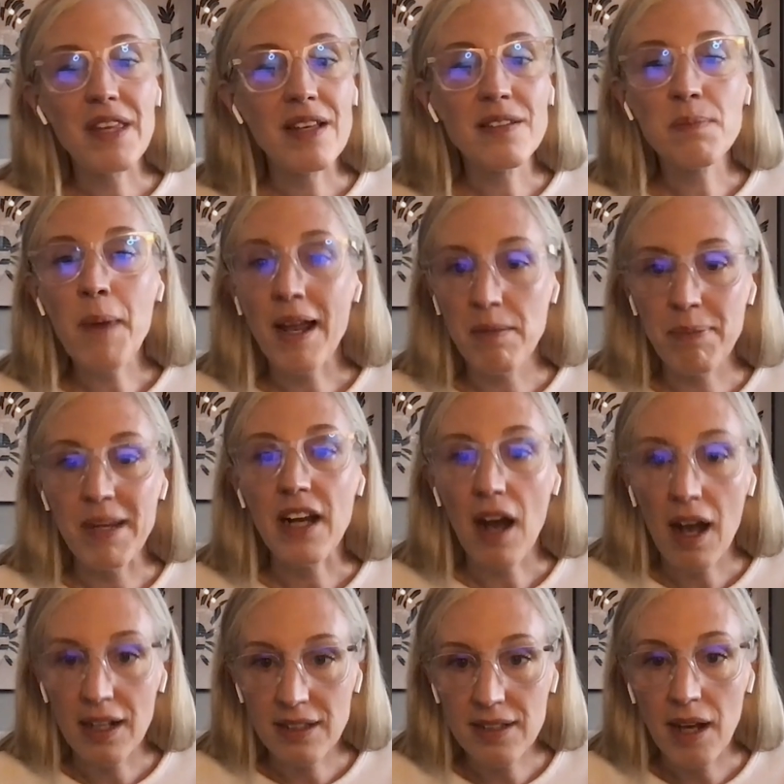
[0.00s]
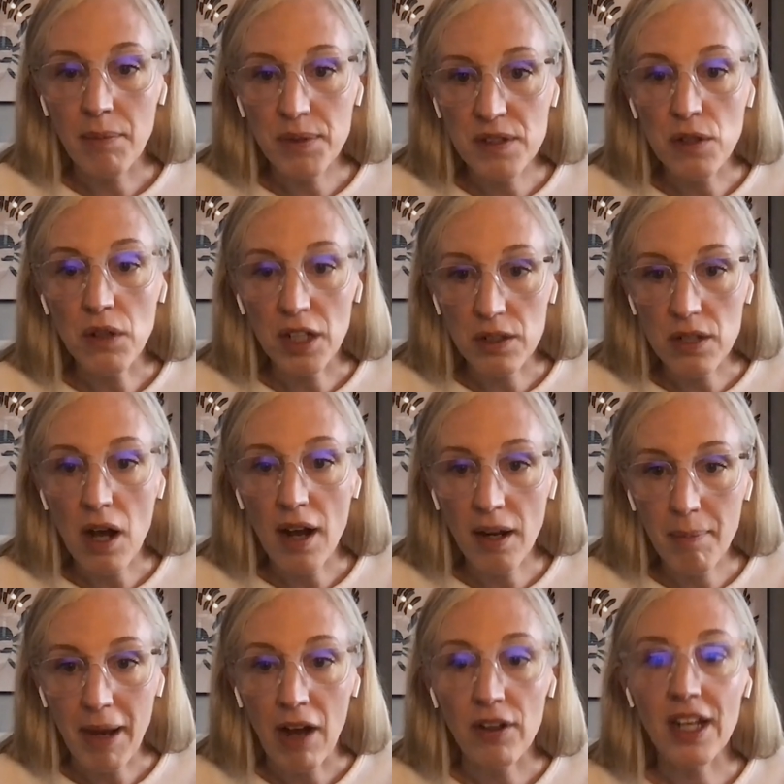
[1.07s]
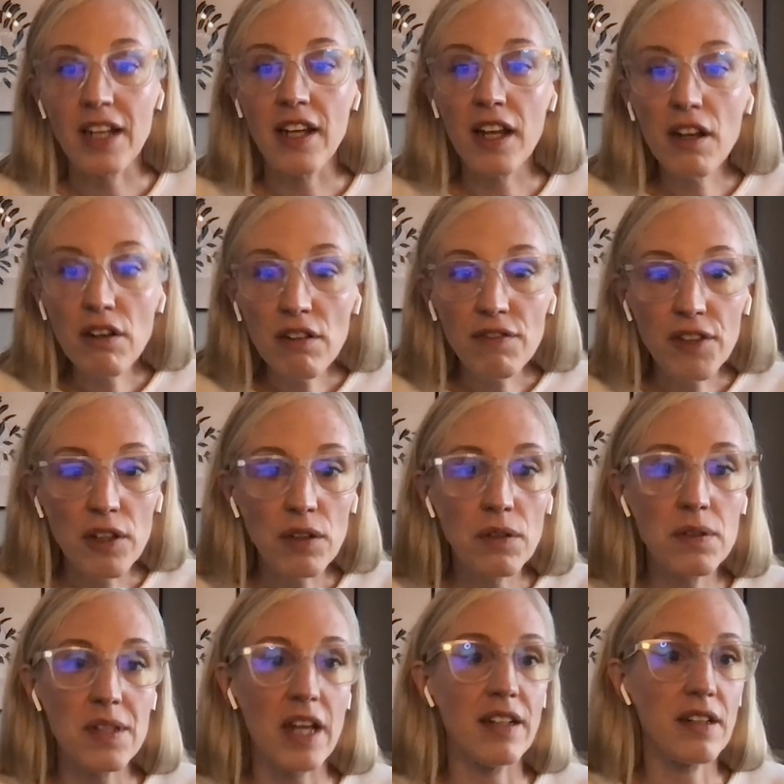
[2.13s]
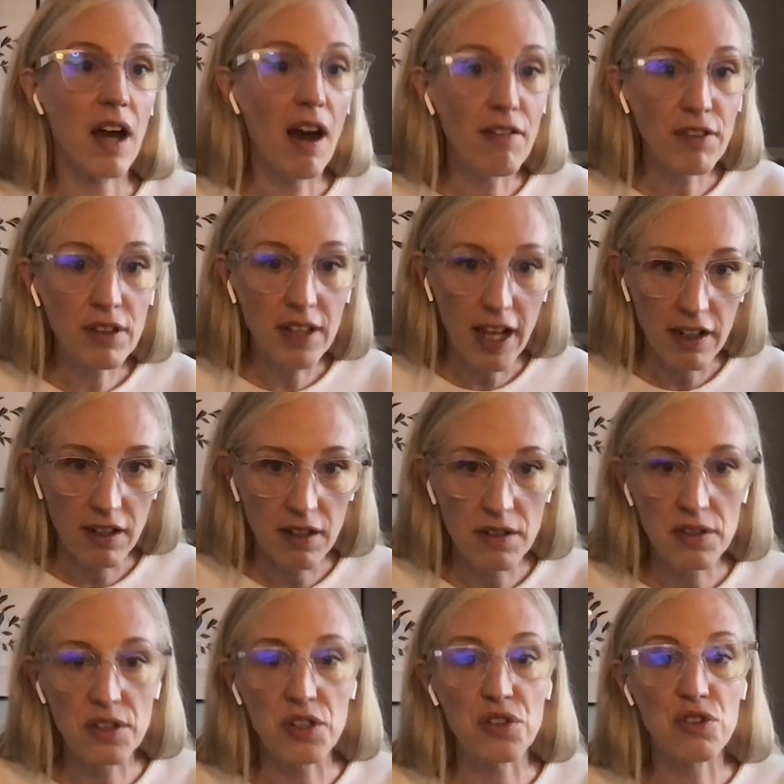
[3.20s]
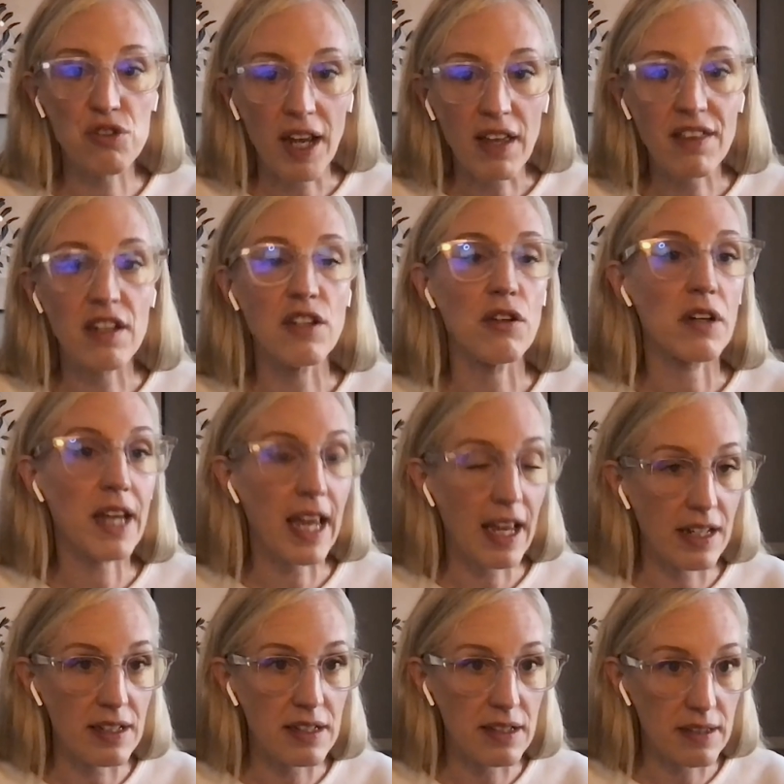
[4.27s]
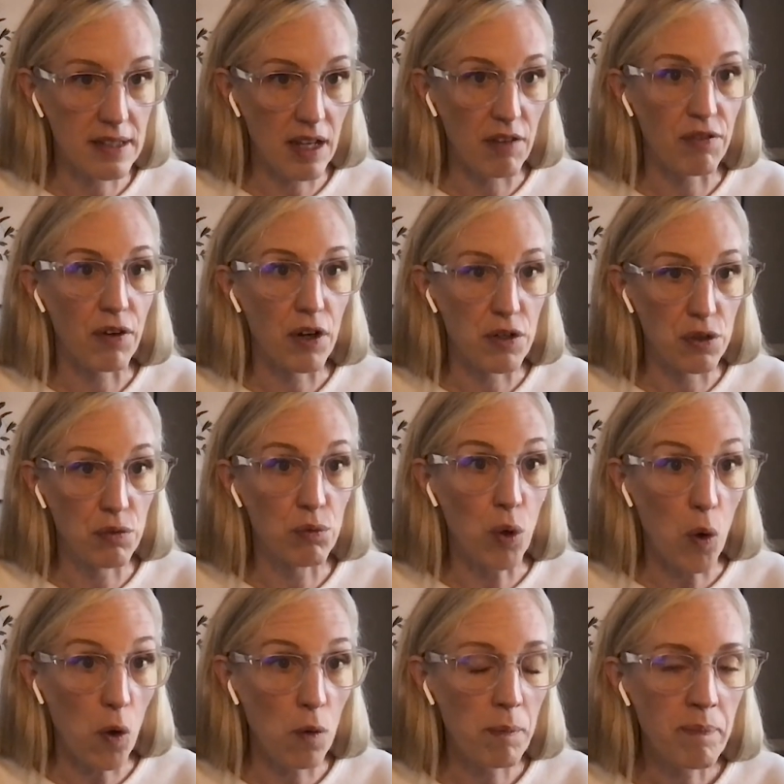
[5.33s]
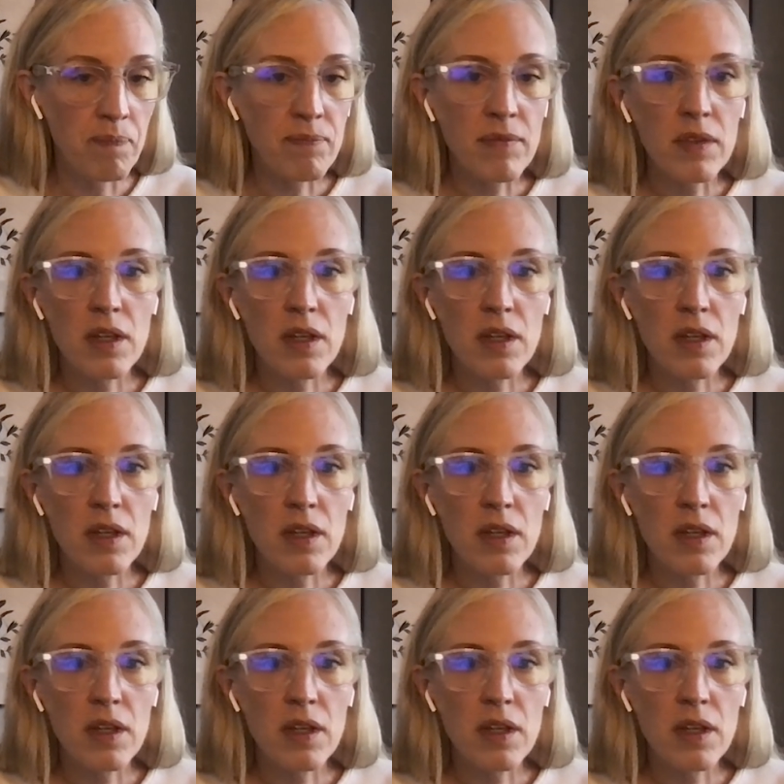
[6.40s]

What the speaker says: these might be concepts you can talk about in interviews and cover letters to strengthen your candidacy for a new role.